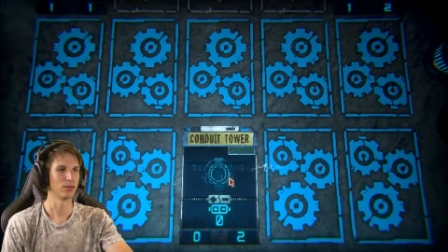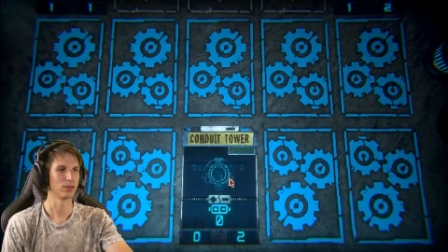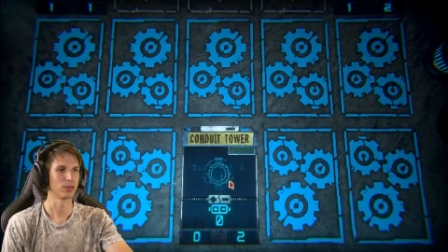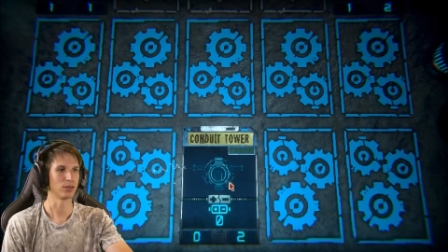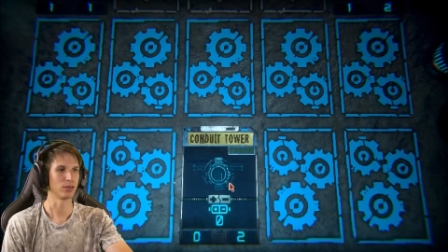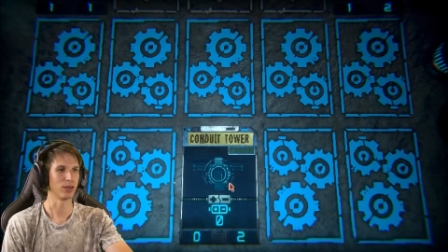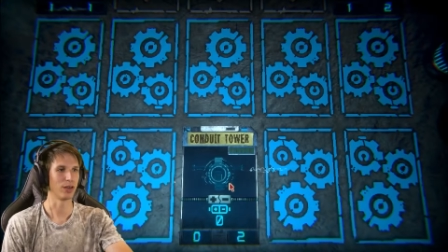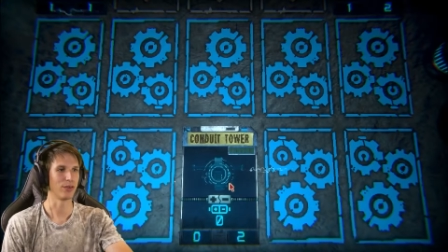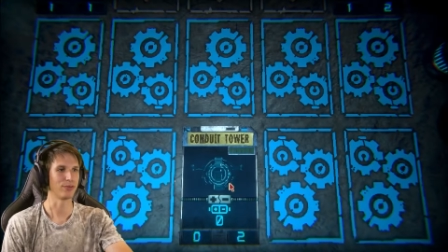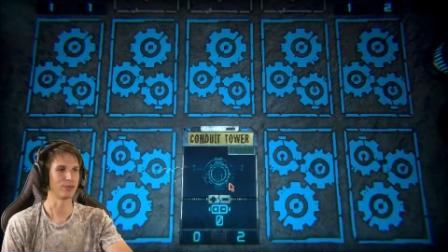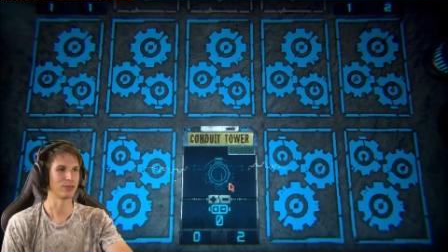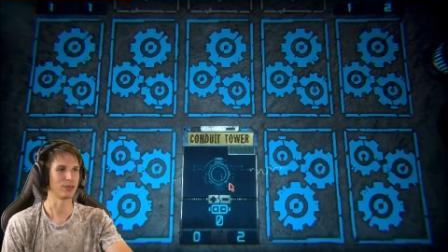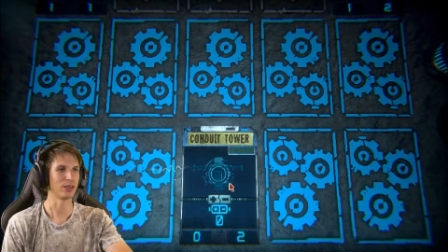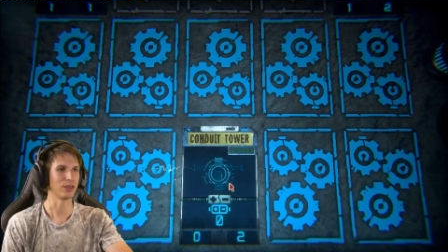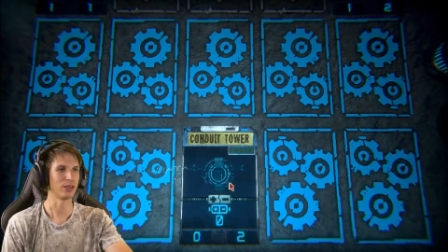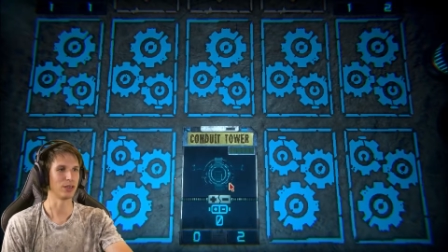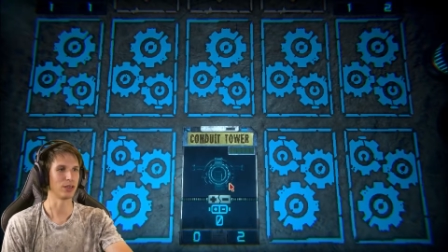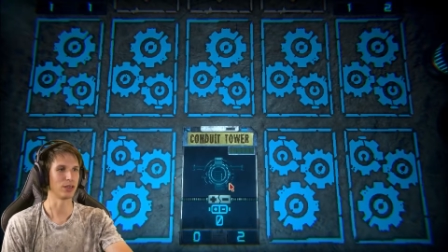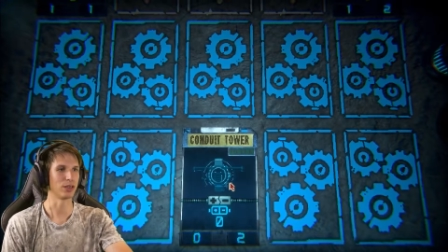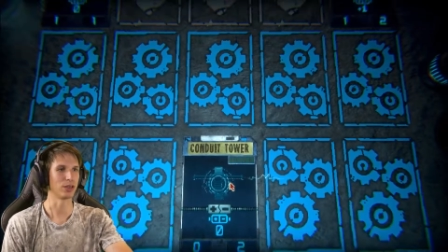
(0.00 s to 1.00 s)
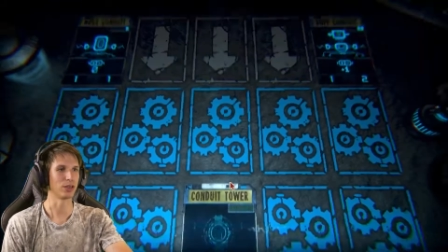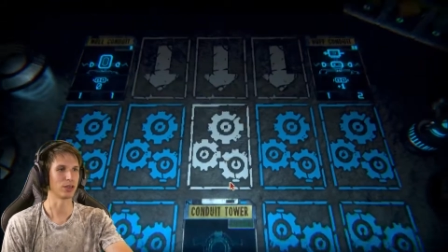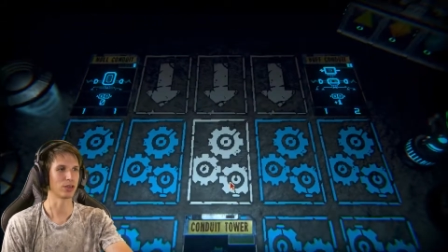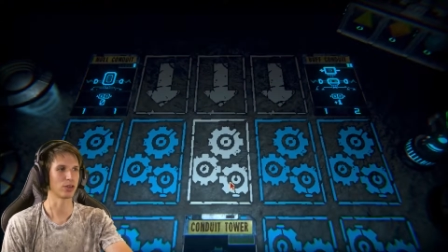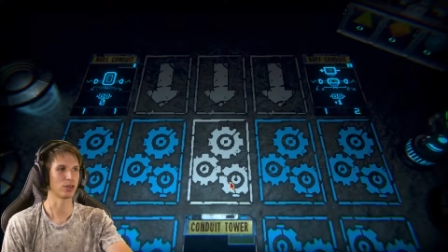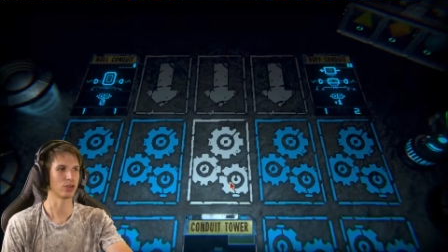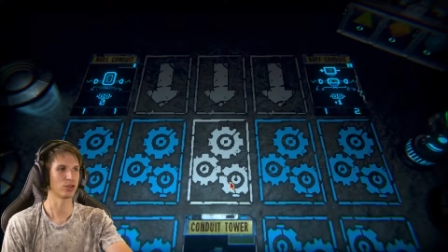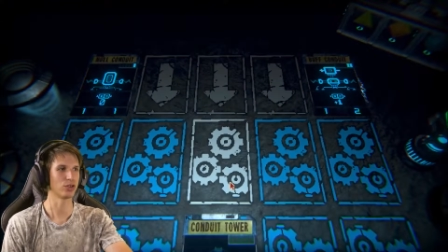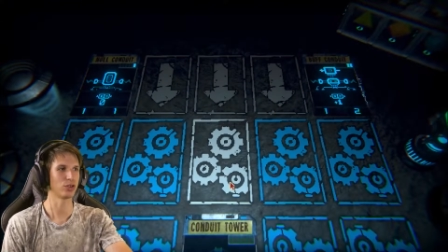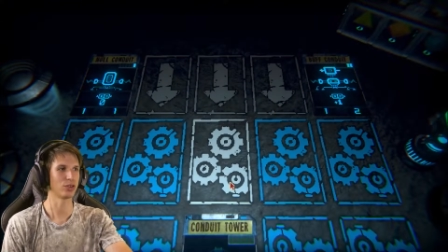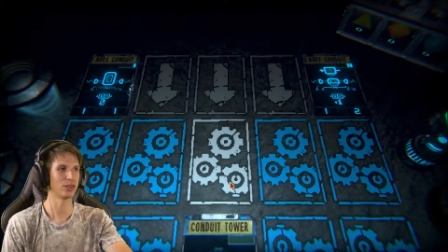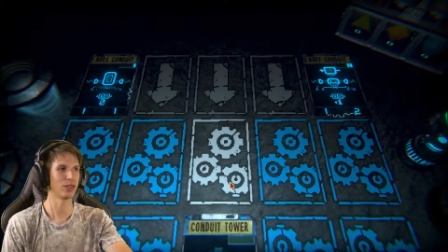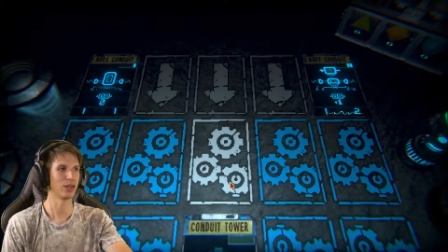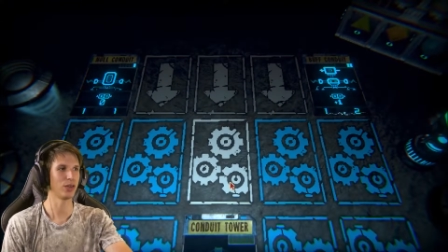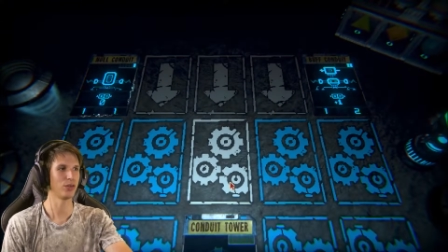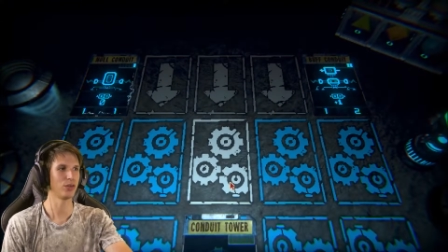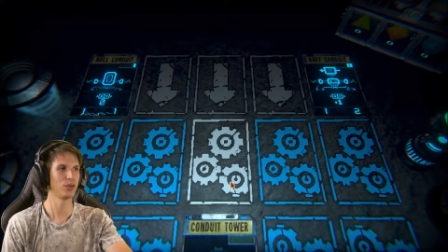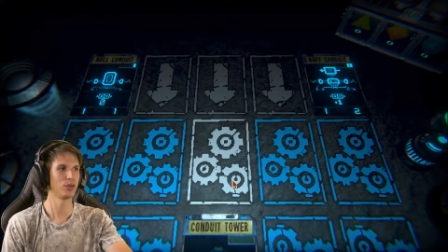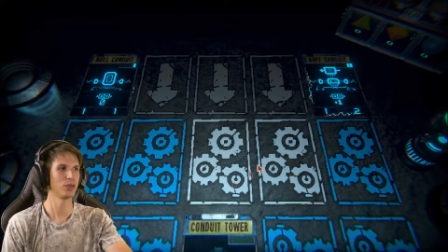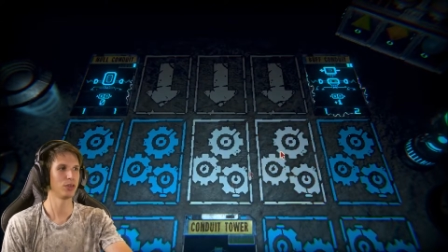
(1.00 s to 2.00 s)
So I have uh, Conjure
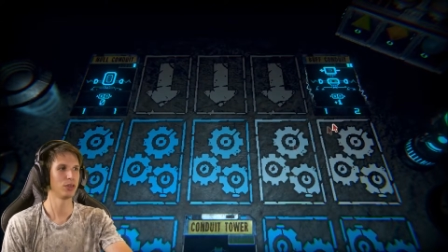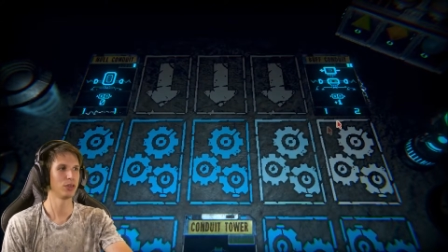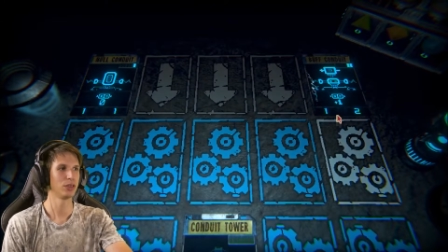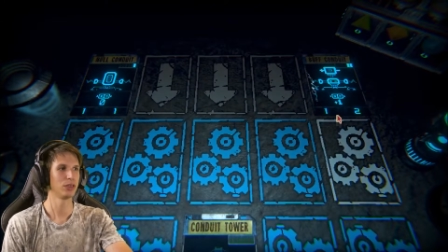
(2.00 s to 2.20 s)
Tower.